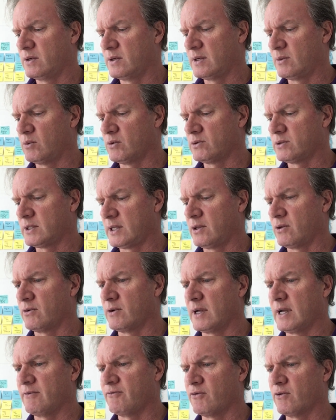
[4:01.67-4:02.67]
I won't say their
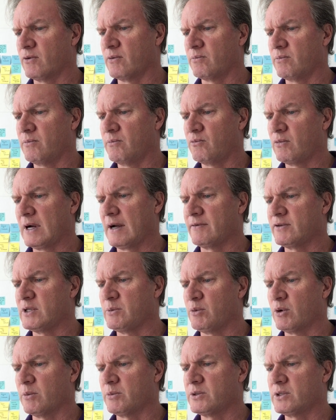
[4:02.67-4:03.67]
name for privacy
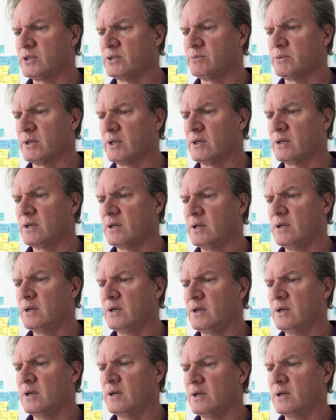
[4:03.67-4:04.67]
purposes, but
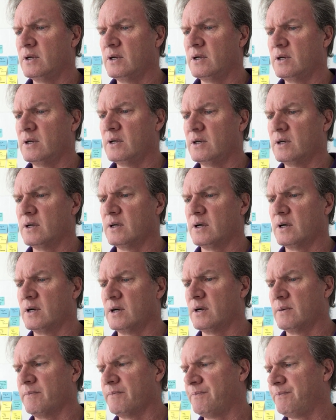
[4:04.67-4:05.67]

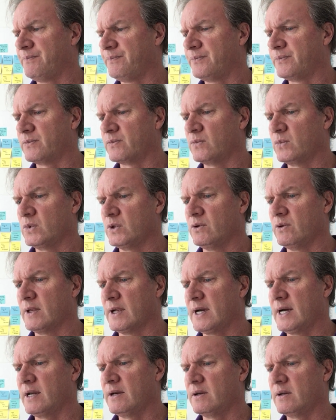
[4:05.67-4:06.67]
do
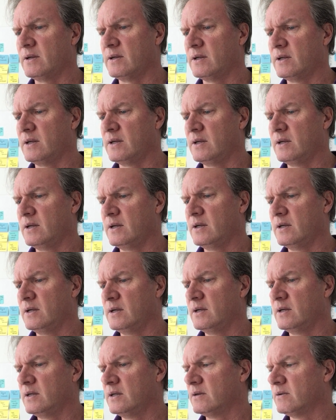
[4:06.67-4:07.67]
that.
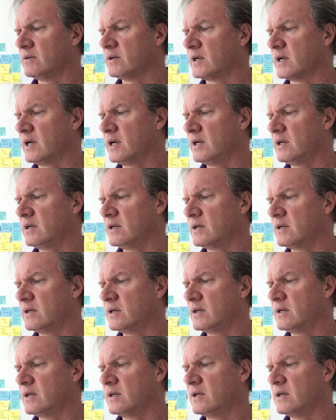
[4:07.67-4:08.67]
Okay.
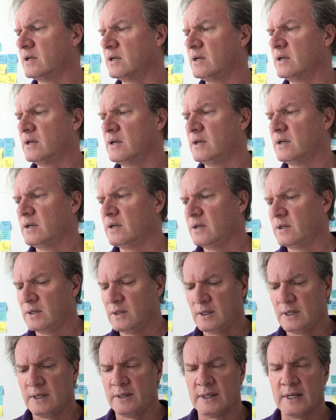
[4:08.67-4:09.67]

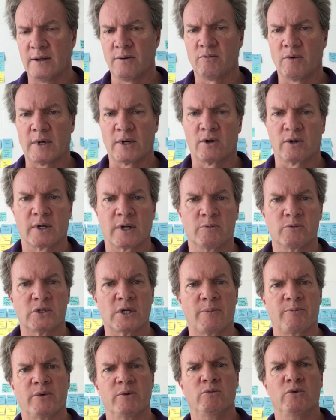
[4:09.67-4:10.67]
And that record comes
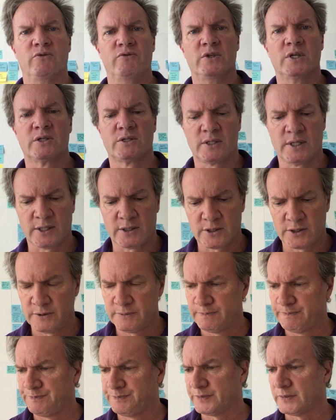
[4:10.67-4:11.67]
up in Movegistics.
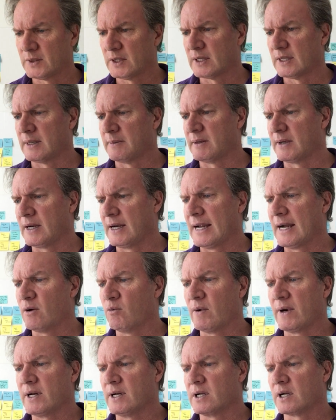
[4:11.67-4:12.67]
And I'm now
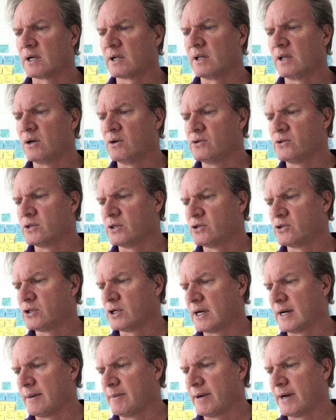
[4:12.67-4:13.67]
ready to close this
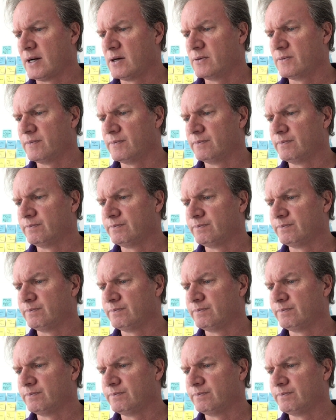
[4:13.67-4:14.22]
job out.